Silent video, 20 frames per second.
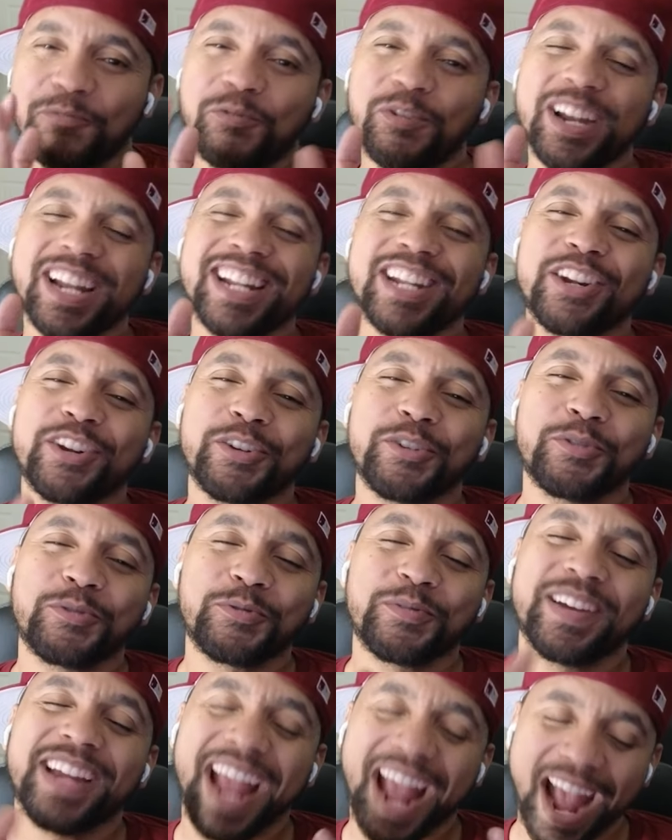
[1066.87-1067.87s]
we knew
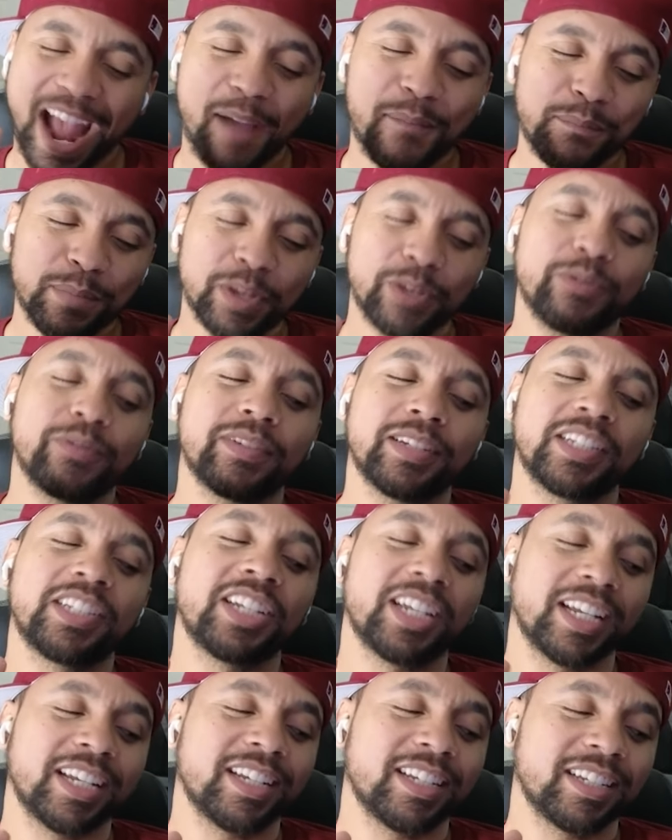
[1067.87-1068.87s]
we had mutant
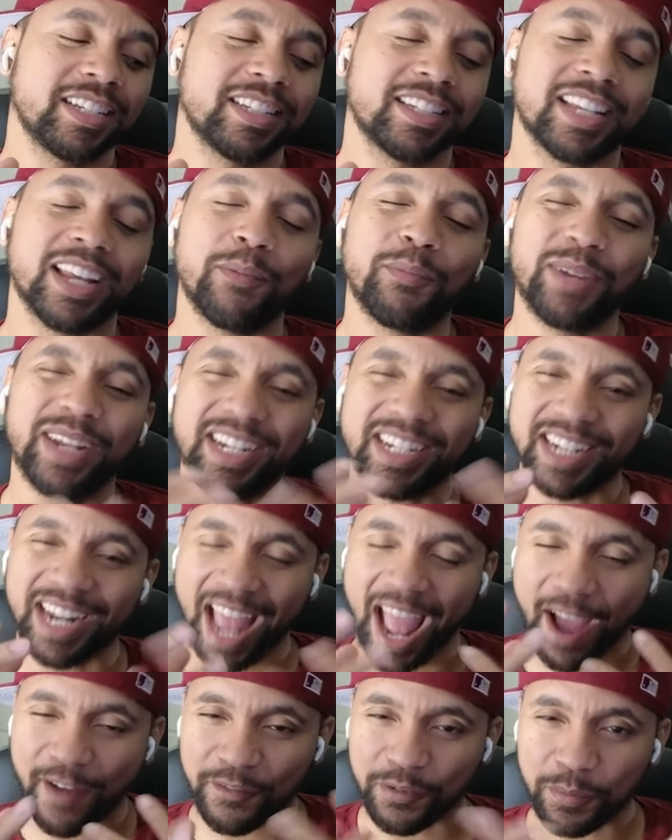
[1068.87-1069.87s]
genes and we could
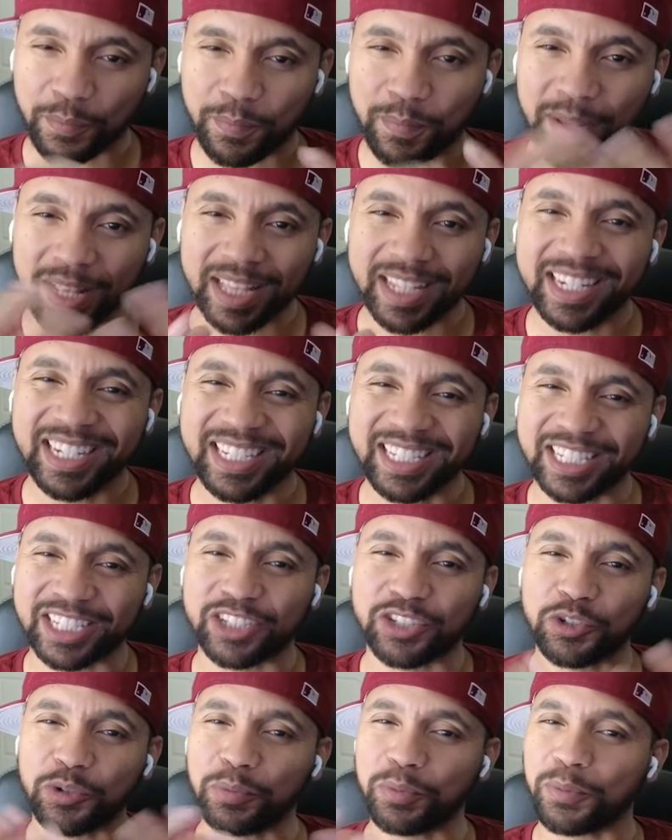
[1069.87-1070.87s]
have abilities and
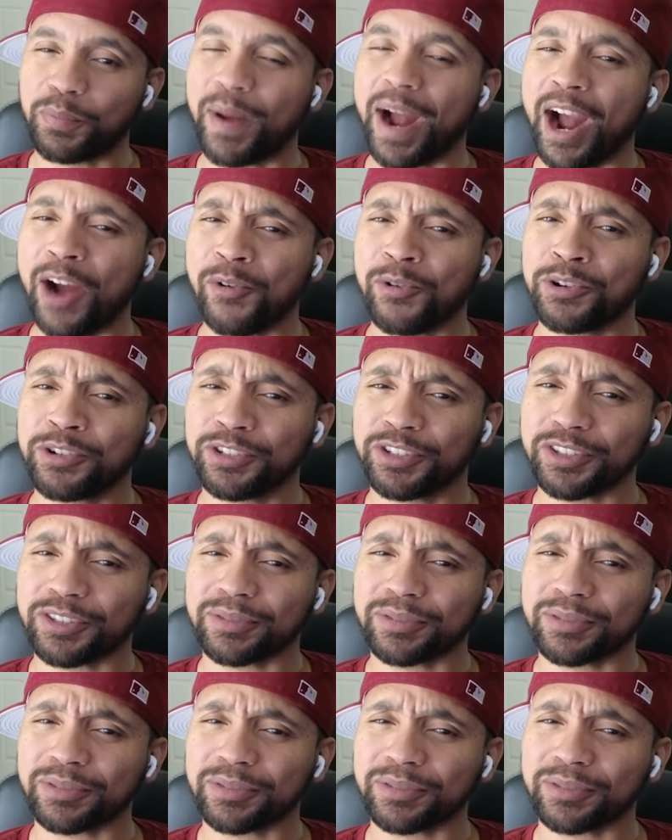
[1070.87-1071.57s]
superpowers,